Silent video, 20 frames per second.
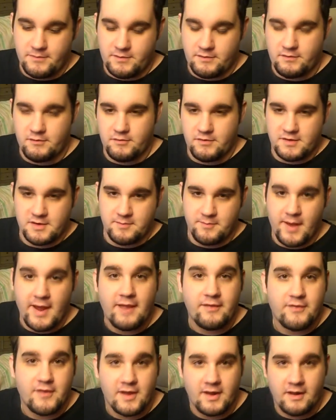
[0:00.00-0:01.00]
do the
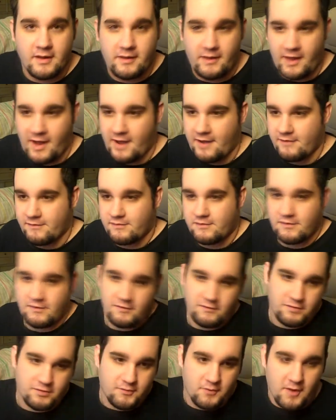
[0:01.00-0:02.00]
debate thing in class, you
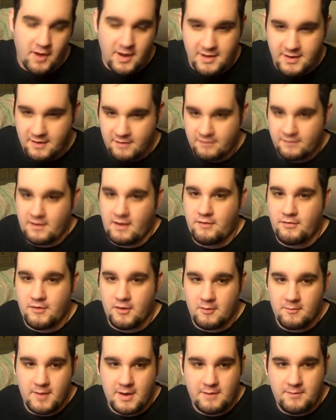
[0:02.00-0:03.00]
know, throw ideas out
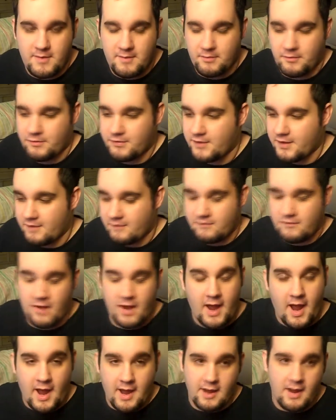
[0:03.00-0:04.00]
there, make people think. So
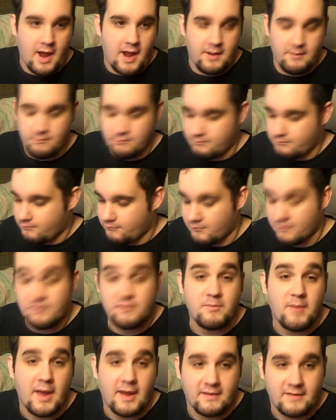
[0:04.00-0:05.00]
I
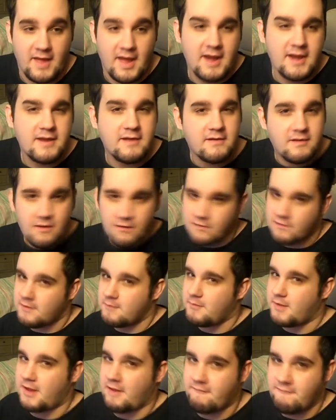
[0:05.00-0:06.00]
respect that. And he does seem
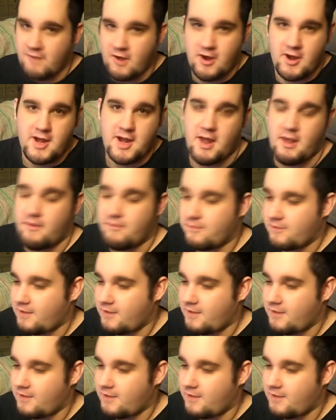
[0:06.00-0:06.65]
like a very nice